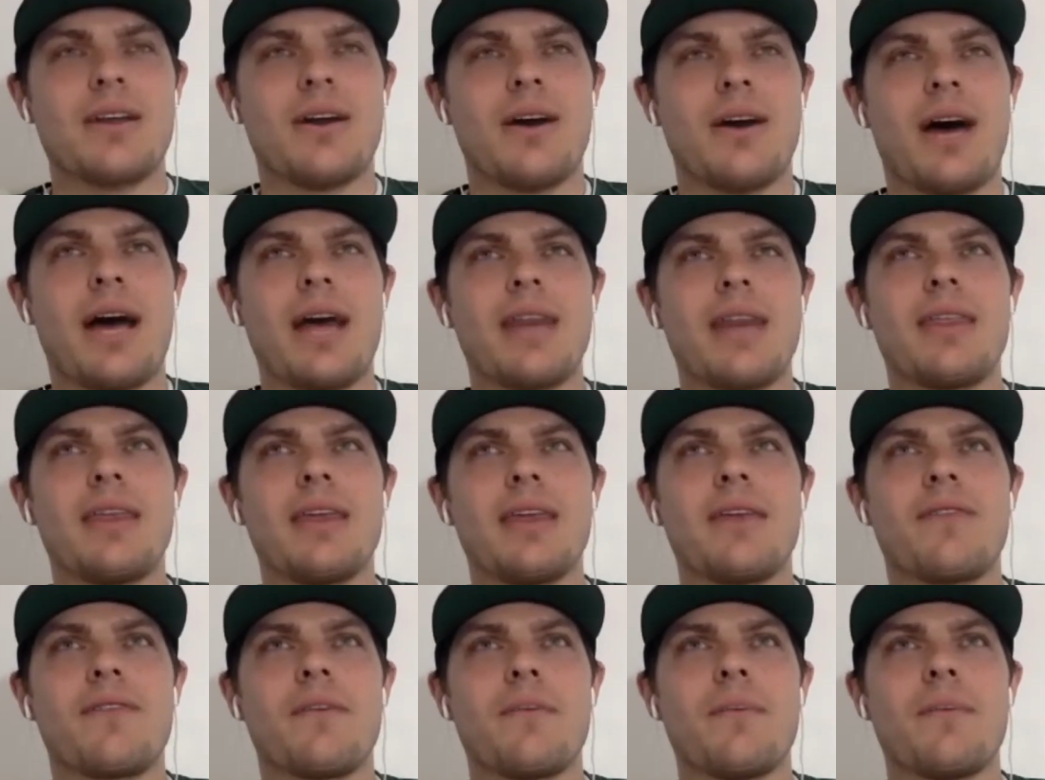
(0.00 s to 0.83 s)
I
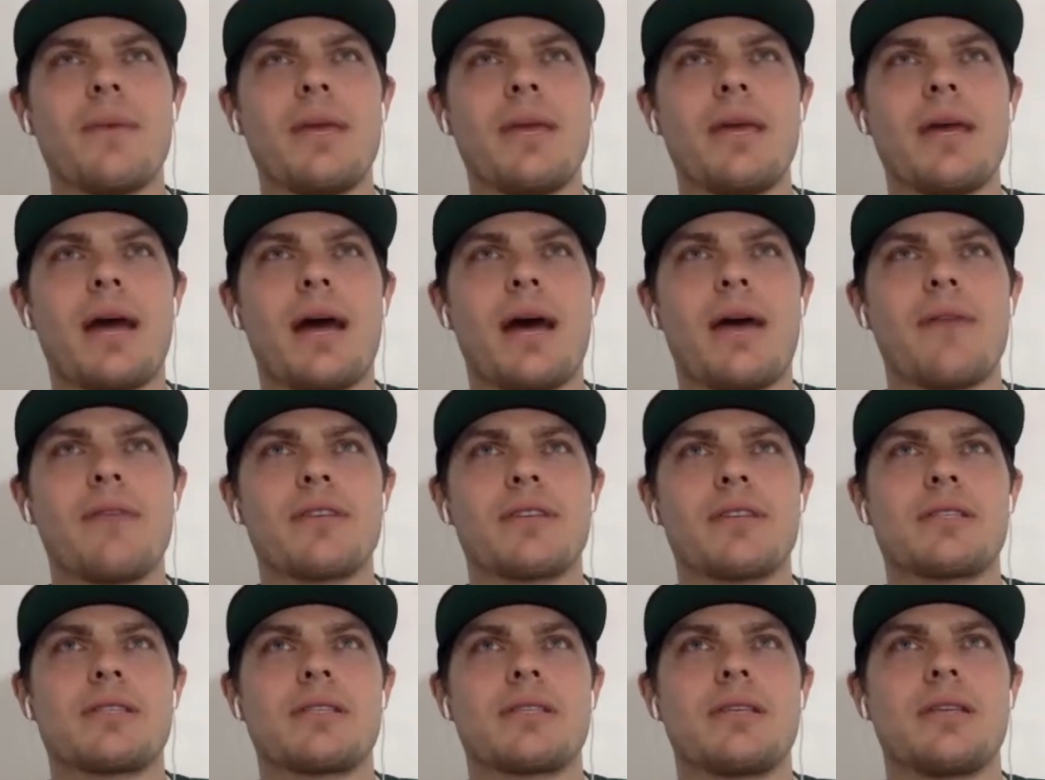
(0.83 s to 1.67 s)
think for me, I've
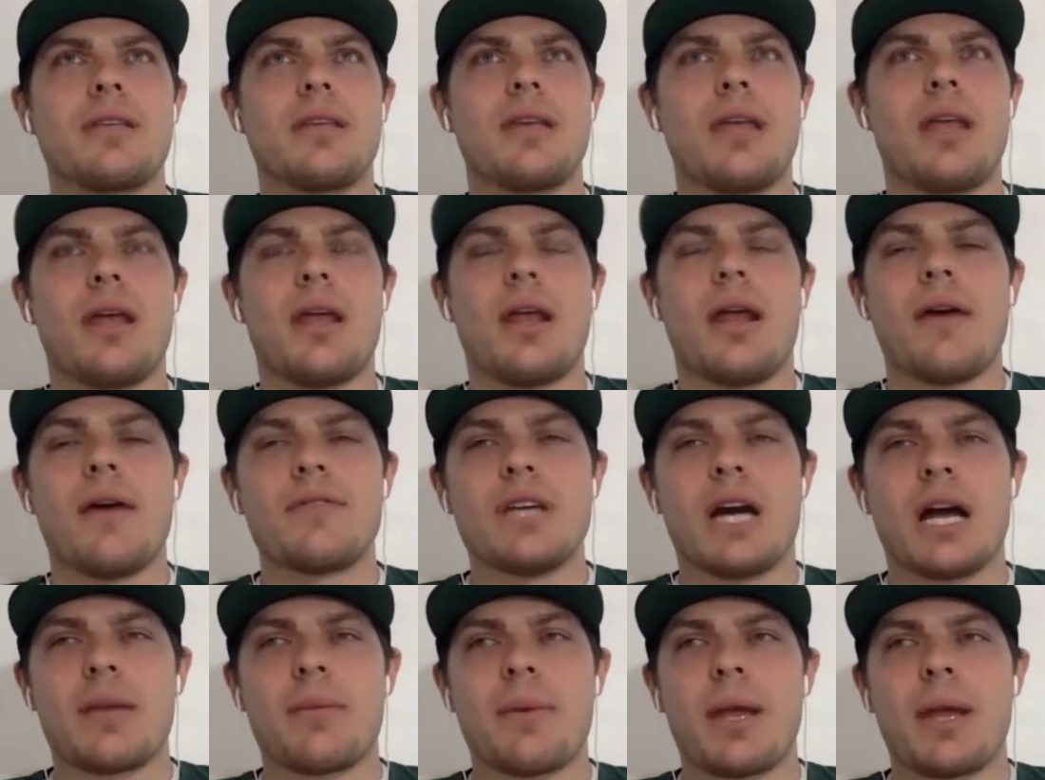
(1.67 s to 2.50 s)
just, you know, and I've
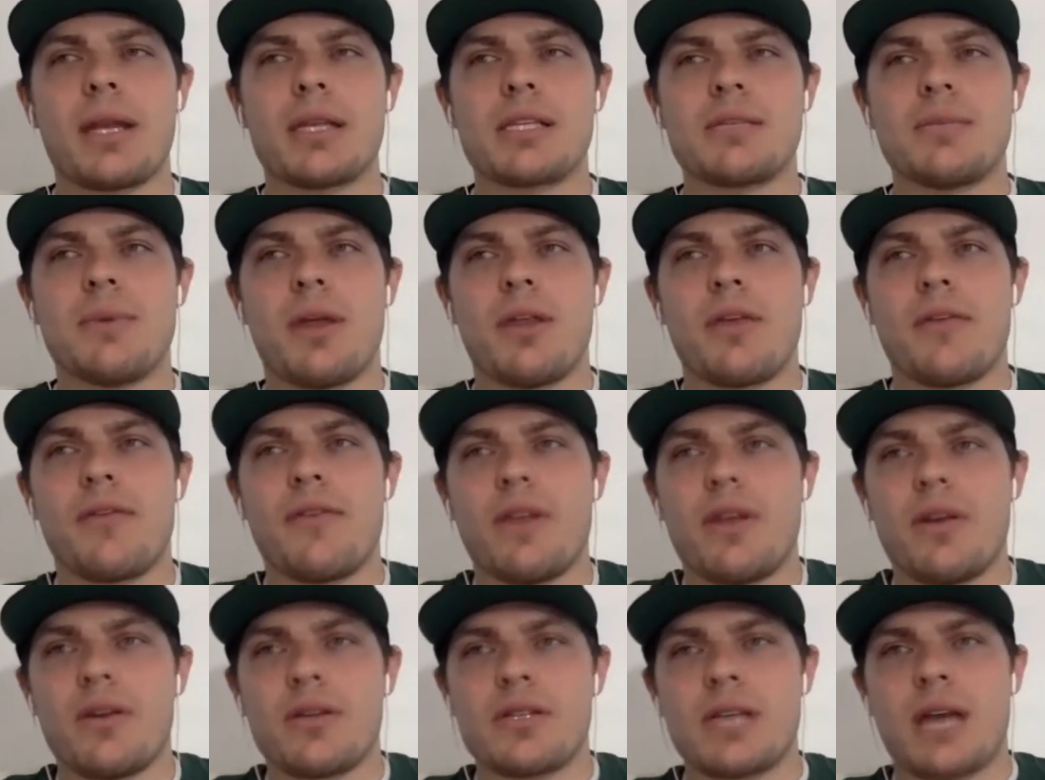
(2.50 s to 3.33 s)
talked about it in some other
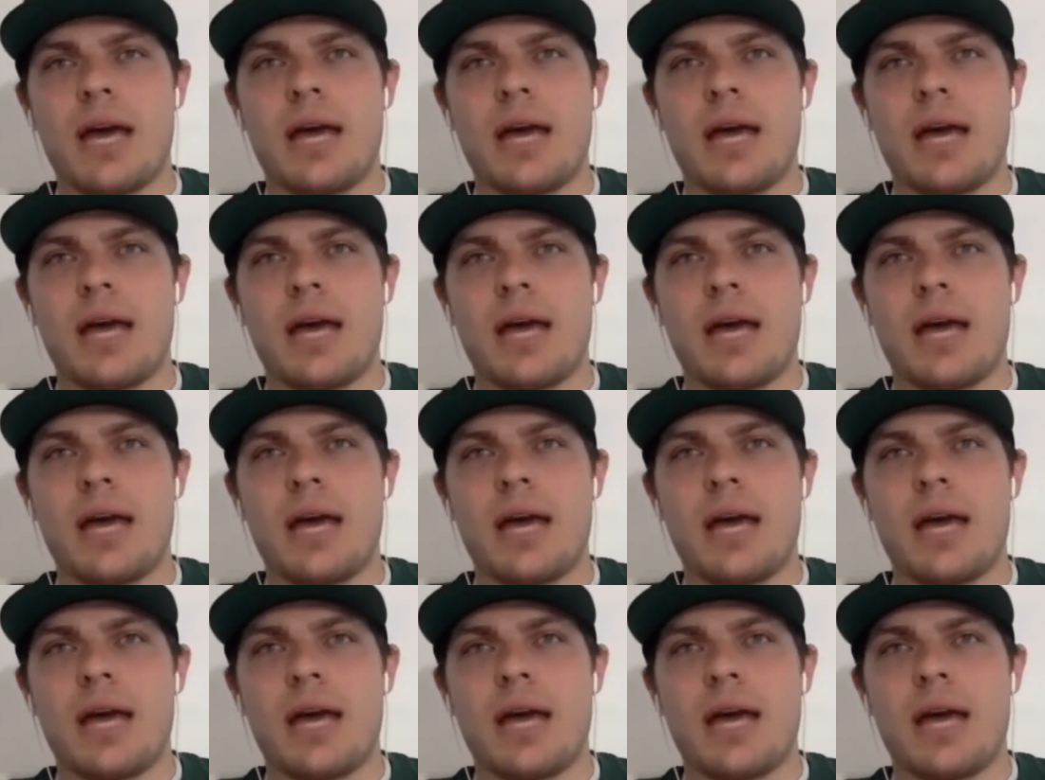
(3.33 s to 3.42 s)
videos.